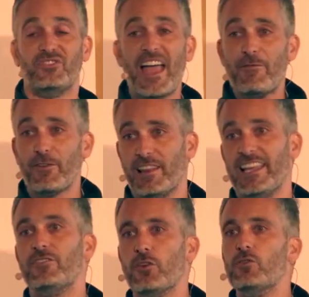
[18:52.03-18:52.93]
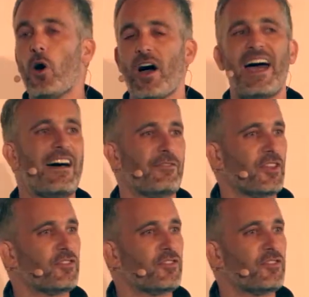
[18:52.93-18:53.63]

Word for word: definitely do not have the